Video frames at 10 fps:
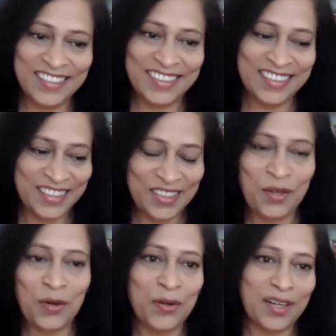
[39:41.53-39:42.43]
the
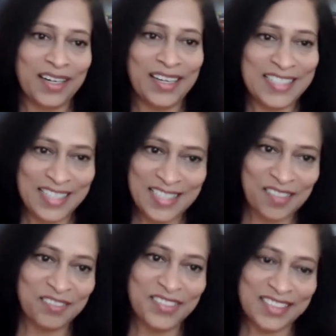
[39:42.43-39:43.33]
core essence
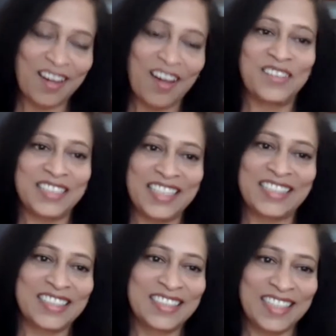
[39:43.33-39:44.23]
of this
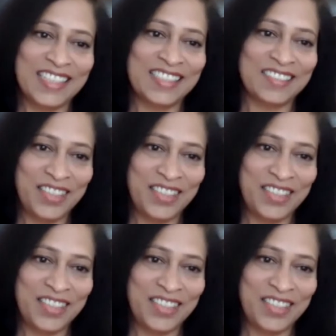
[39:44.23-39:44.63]
conversation, right?